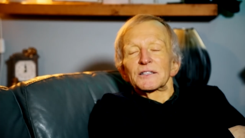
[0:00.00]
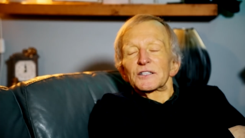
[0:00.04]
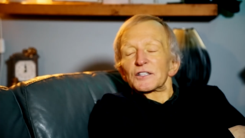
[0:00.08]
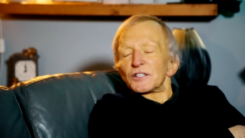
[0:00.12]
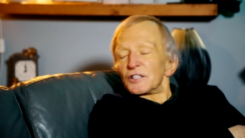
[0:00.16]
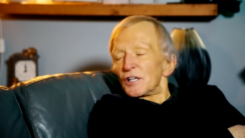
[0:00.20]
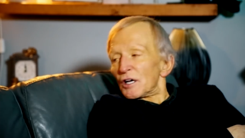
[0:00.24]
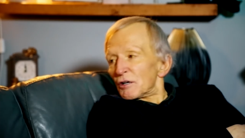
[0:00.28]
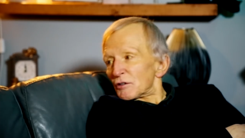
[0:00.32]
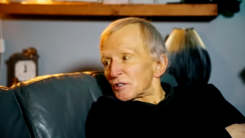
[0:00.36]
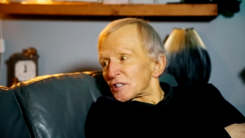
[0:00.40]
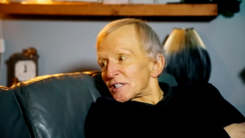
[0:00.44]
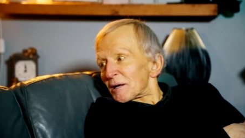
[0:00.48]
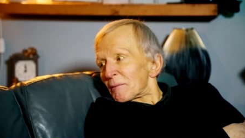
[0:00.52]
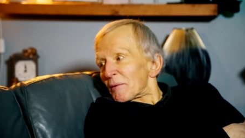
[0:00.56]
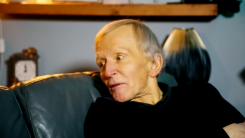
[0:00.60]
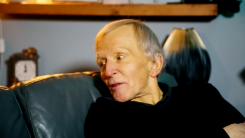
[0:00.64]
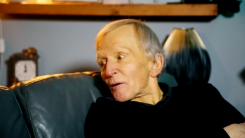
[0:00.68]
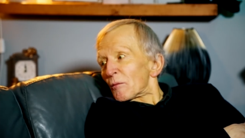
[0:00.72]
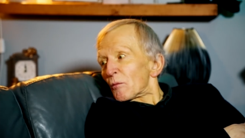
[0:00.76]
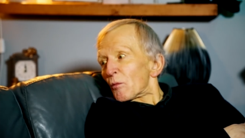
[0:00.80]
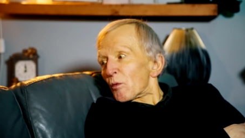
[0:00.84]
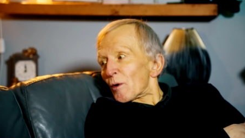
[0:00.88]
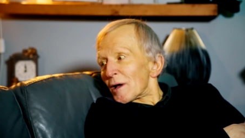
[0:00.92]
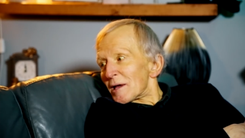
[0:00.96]
you know, some
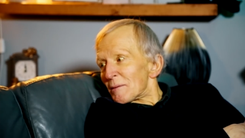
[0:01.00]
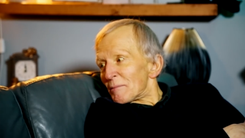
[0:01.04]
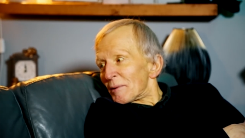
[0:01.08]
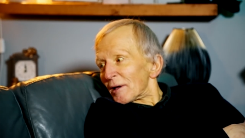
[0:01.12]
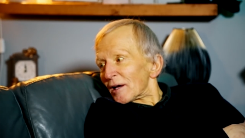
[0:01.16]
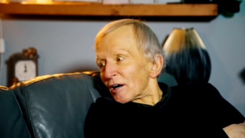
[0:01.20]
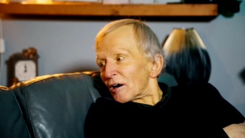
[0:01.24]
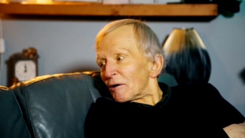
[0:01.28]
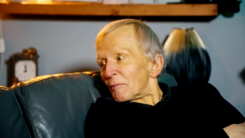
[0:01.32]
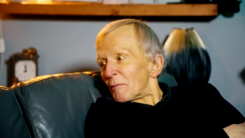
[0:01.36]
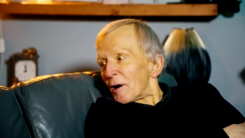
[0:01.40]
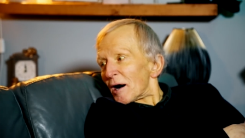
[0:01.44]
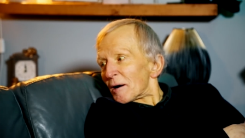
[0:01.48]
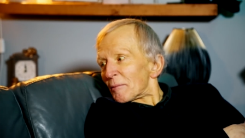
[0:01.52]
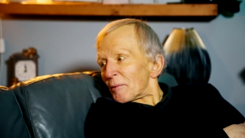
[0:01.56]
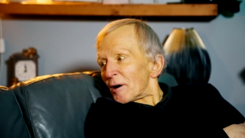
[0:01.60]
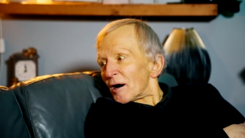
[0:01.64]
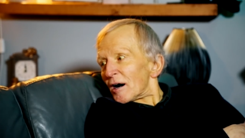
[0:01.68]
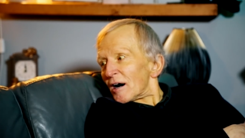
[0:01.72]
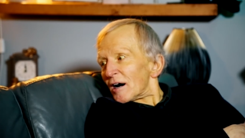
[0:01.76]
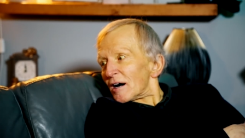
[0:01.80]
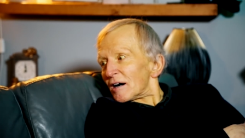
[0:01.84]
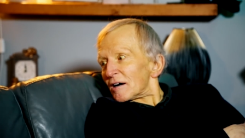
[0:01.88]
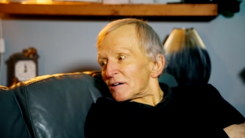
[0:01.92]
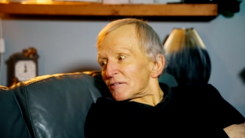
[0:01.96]
of them weeping on my
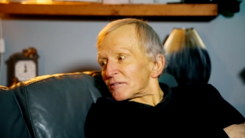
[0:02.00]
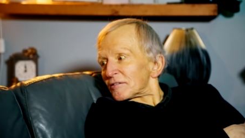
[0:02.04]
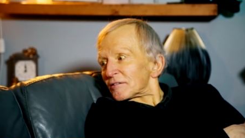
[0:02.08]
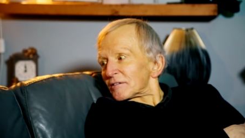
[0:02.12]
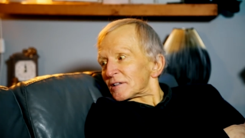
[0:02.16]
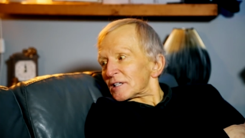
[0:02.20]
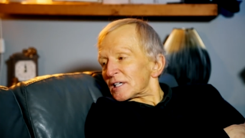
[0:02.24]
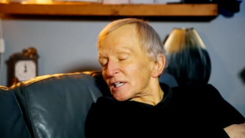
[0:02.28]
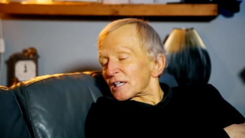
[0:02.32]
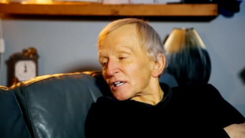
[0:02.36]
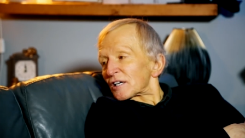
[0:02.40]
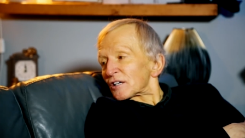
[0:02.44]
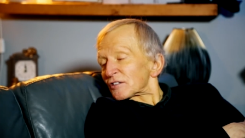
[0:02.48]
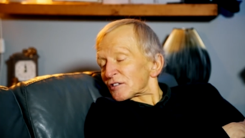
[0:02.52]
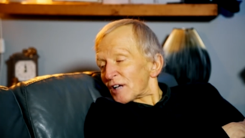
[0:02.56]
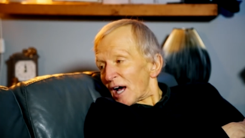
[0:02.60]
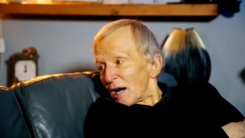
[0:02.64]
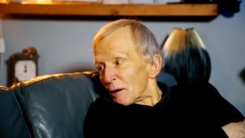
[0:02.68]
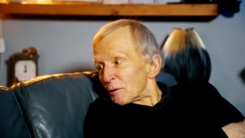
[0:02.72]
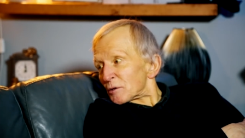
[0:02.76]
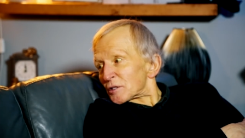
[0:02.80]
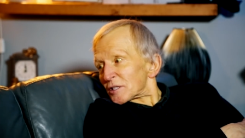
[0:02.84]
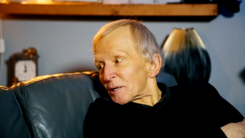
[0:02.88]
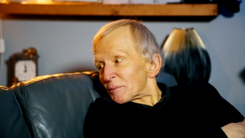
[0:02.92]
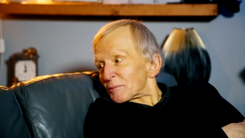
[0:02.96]
behalf, because
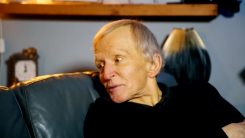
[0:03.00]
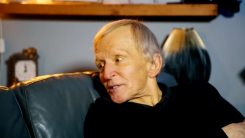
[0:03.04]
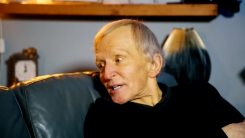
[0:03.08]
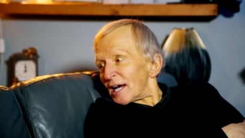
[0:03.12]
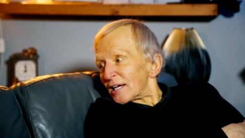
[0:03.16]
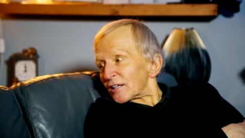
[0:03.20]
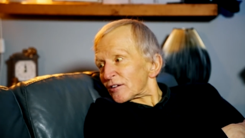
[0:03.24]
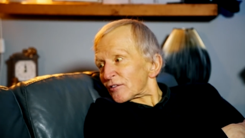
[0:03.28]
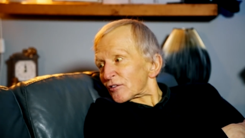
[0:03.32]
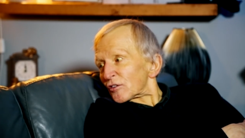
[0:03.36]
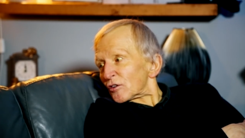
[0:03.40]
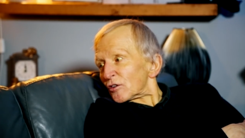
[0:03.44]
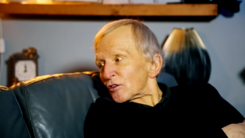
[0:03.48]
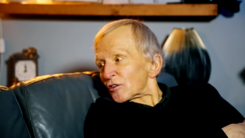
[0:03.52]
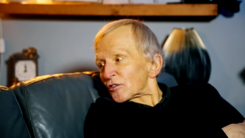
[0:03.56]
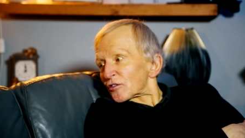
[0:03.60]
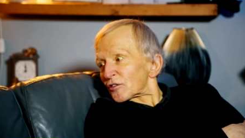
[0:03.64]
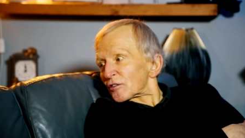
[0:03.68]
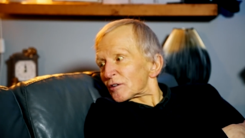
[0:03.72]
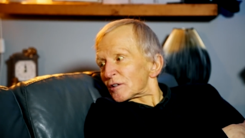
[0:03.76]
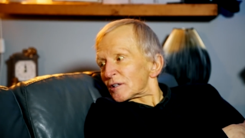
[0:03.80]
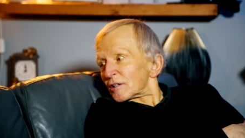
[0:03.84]
I was upset, of course.